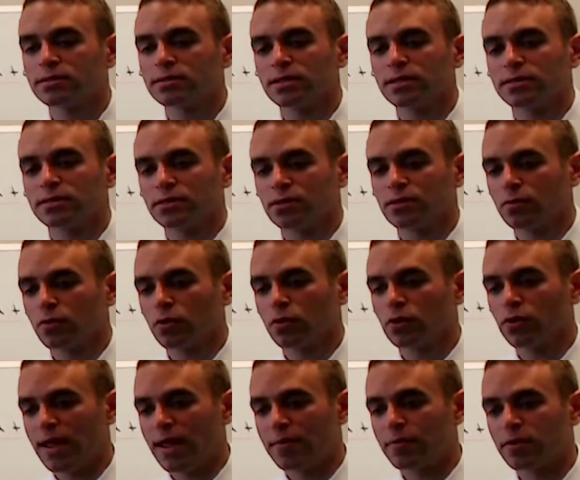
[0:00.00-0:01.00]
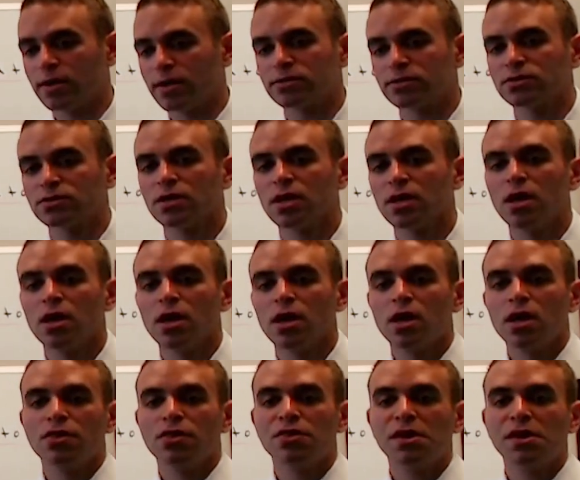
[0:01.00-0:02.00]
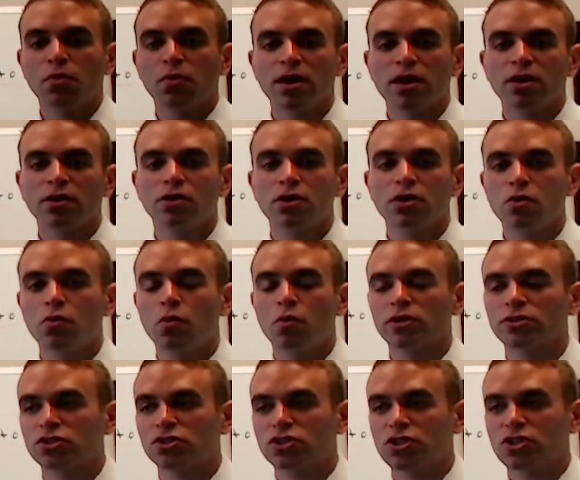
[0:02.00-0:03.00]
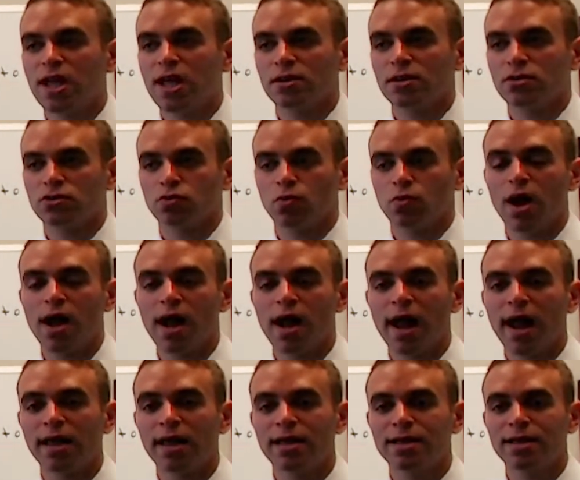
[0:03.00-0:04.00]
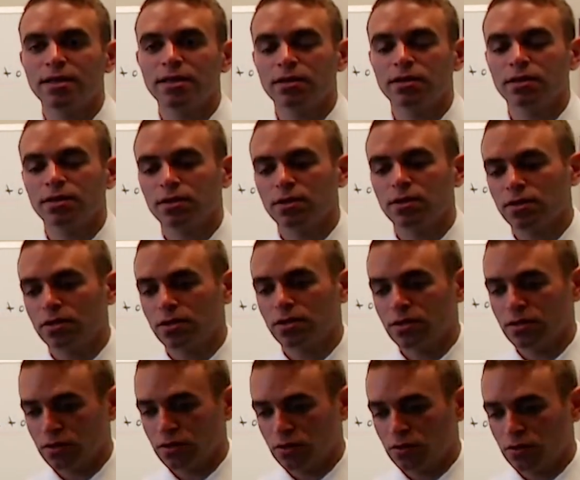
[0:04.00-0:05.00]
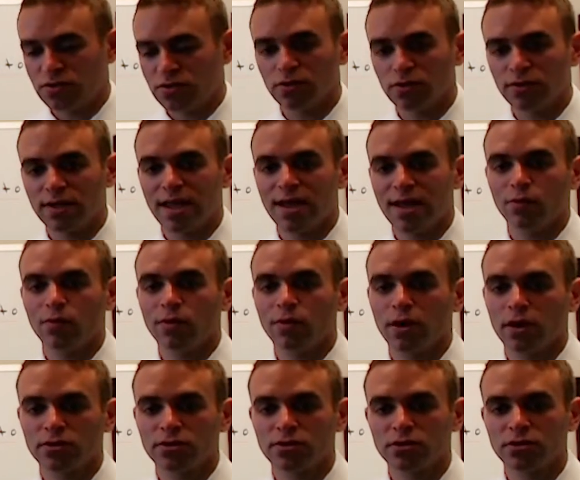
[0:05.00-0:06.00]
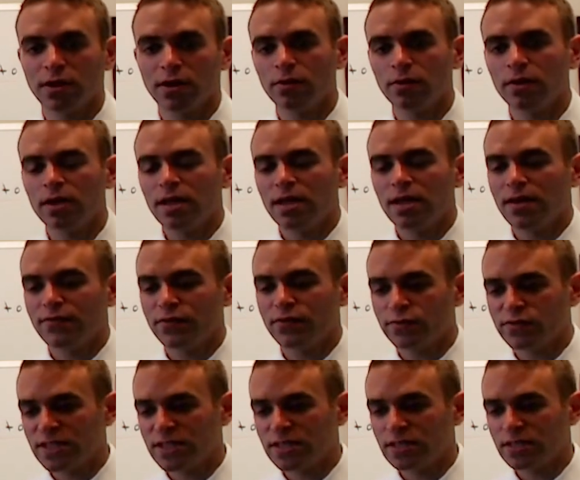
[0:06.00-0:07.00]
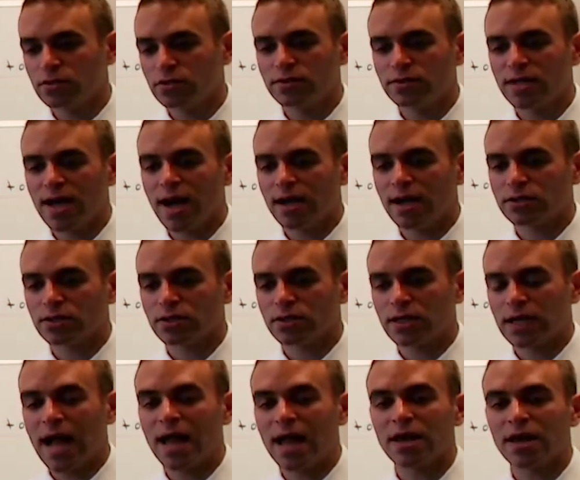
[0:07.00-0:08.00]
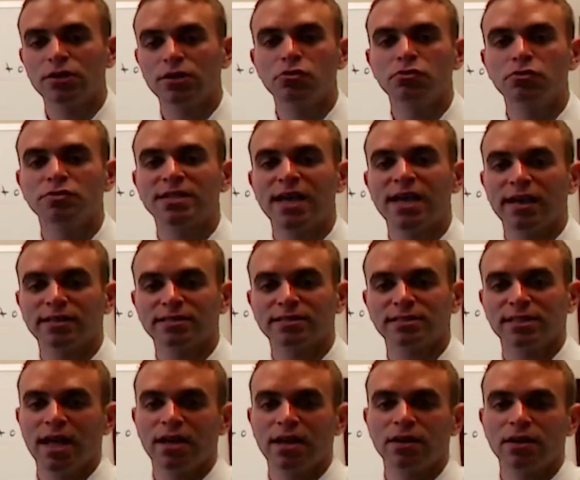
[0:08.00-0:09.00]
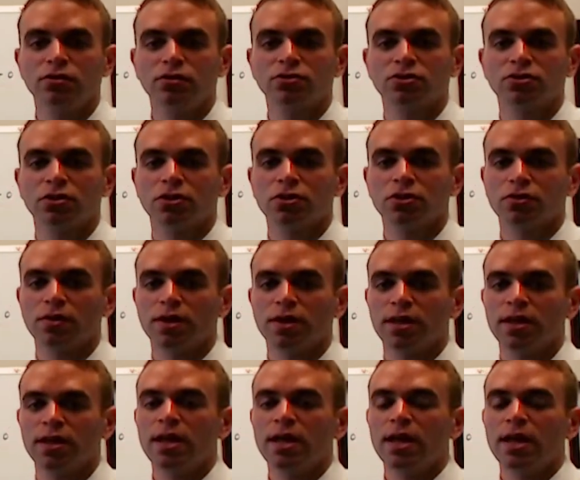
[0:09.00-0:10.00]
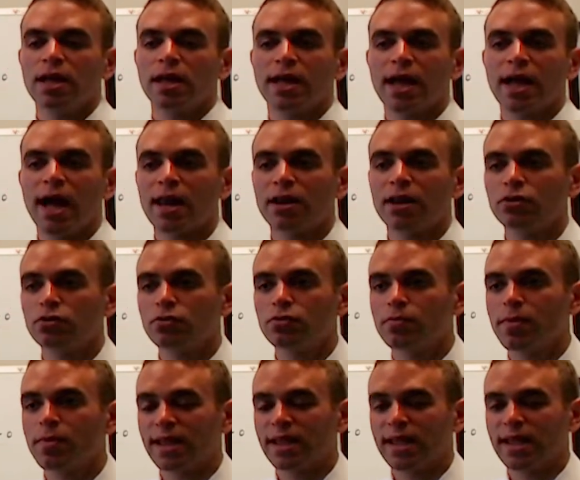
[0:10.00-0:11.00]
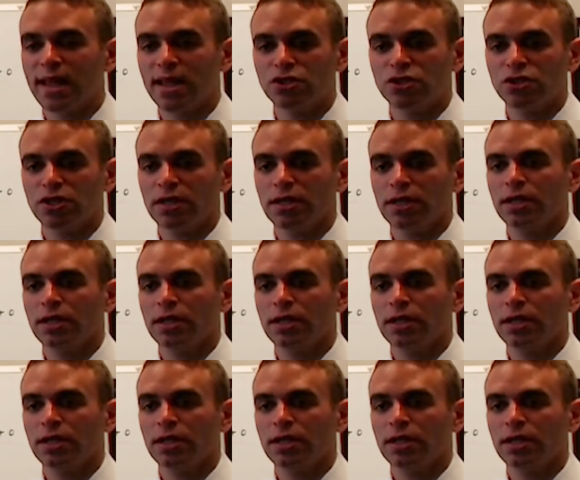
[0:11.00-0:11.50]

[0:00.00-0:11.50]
it's a little more laborious. They want to know what's changed, why you still can't work. So if you've seen a new doctor, gotten a new test, had a new surgery, got a new medication,